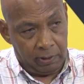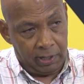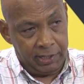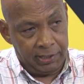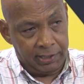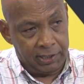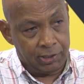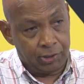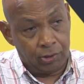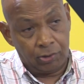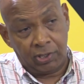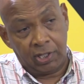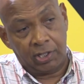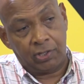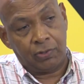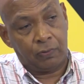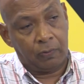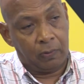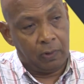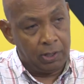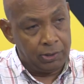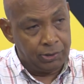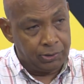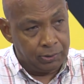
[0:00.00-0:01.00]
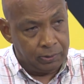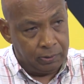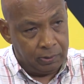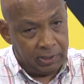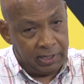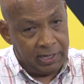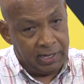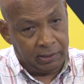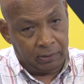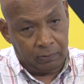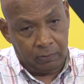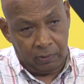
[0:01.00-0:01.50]
Right? It's also Toronto.
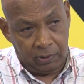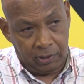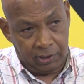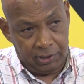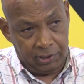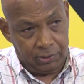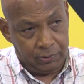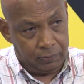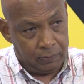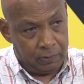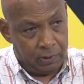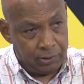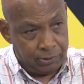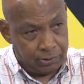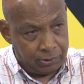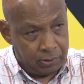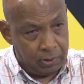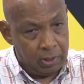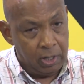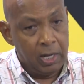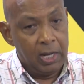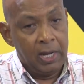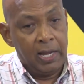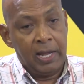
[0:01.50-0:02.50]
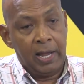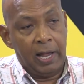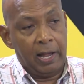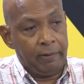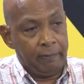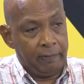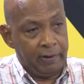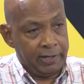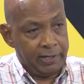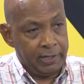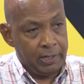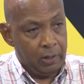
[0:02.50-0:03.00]
they headquarters in Toronto.
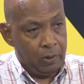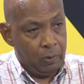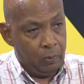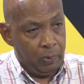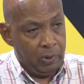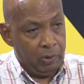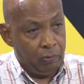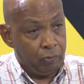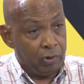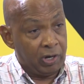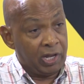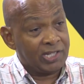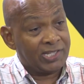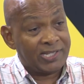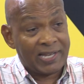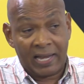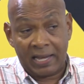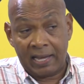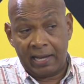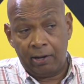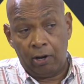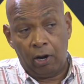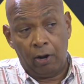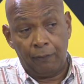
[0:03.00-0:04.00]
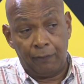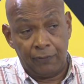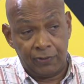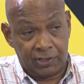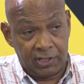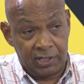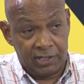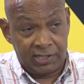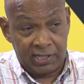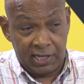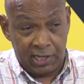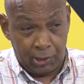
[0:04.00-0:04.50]
And right now we run a satellite
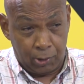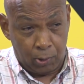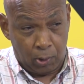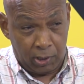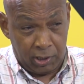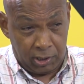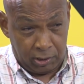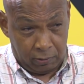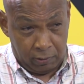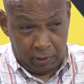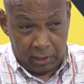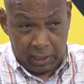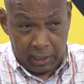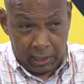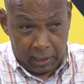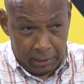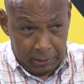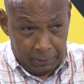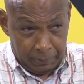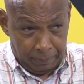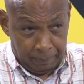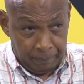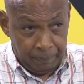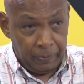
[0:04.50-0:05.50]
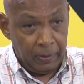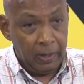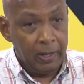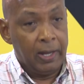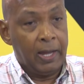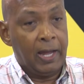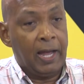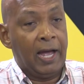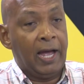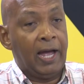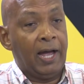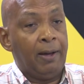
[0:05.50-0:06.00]
office in St. George's, Grenada,
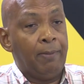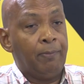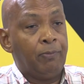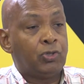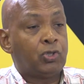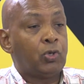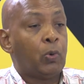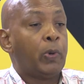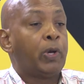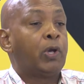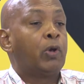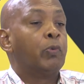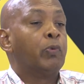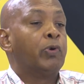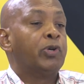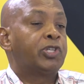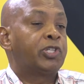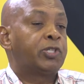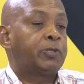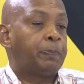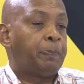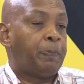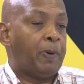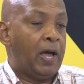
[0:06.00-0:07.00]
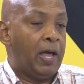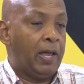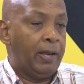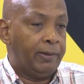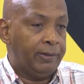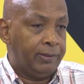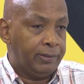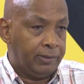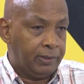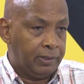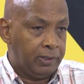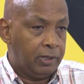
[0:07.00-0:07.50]
mm-hmm. um, so we could
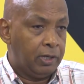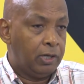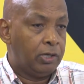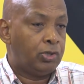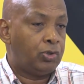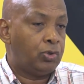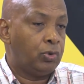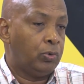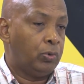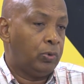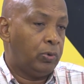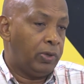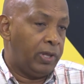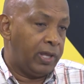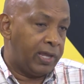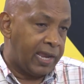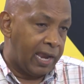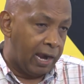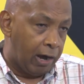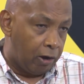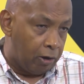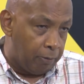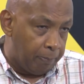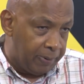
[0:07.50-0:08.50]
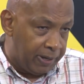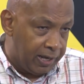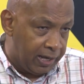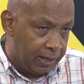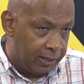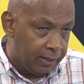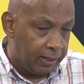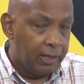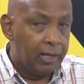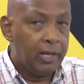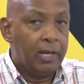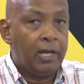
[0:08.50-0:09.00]
respond to the
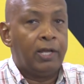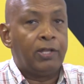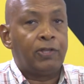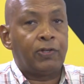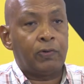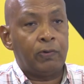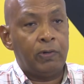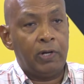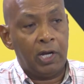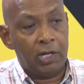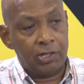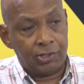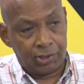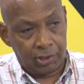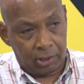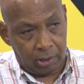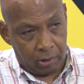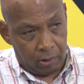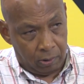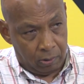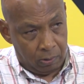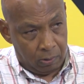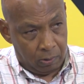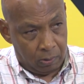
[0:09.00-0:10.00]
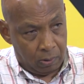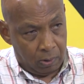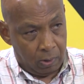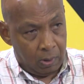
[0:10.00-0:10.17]
Caribbean. Three years ago,